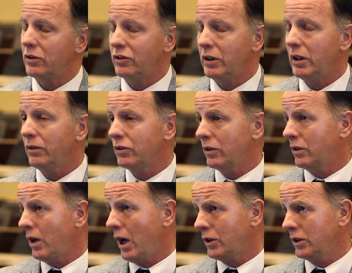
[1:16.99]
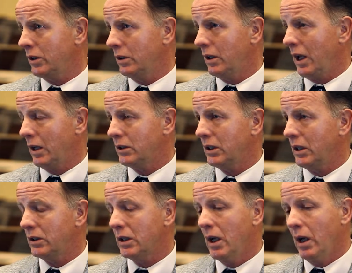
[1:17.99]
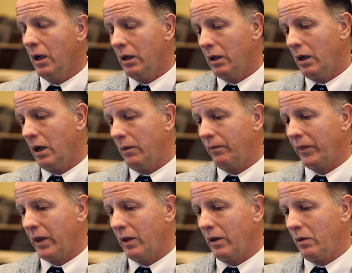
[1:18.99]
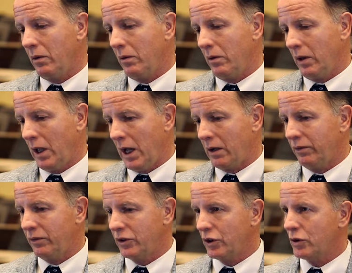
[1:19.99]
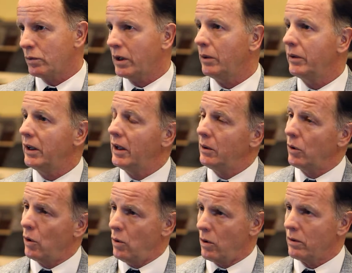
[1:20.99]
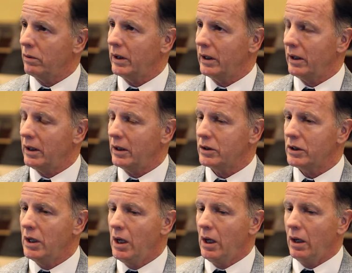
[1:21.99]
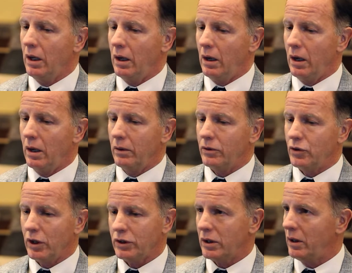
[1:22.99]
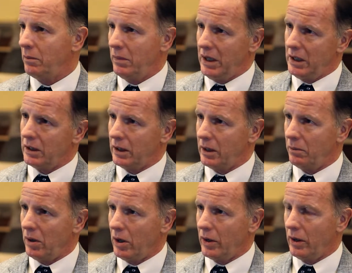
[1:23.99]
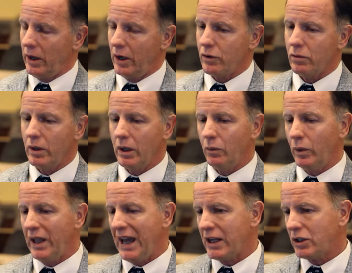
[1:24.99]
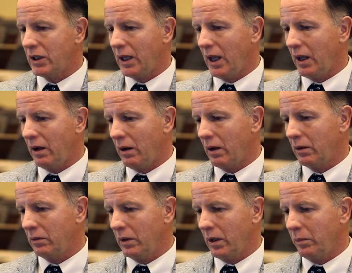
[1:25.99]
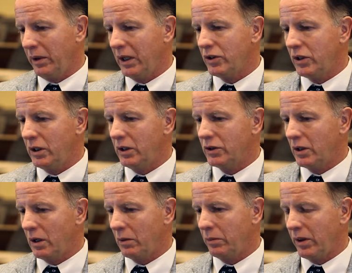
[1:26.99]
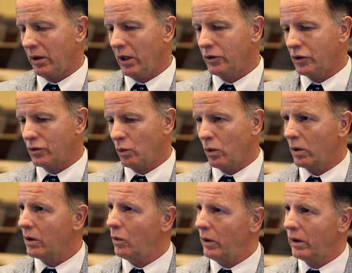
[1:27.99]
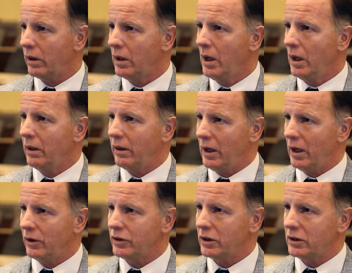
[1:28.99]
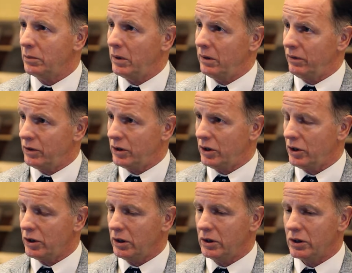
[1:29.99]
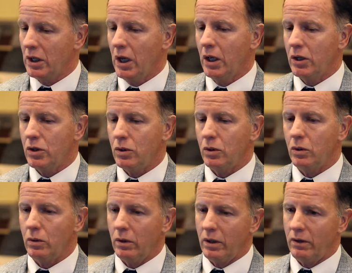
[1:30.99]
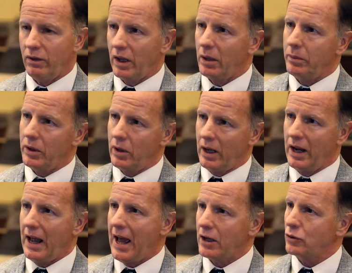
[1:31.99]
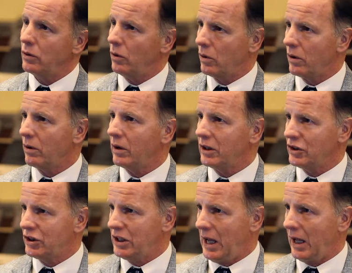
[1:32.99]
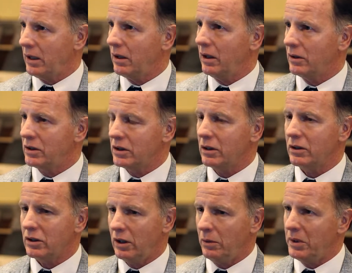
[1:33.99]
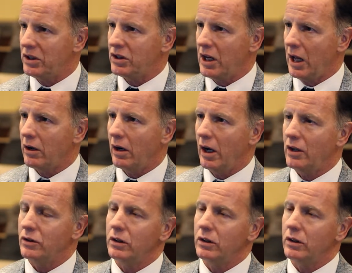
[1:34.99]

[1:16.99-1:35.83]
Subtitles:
C. difficile toxin assays. A lot of physicians were coming in, they were ordering this just immediately upon entry. We actually had our PhDs and our pathologists work with the health system and the physicians to develop an actual ordering set that's a little bit standardized.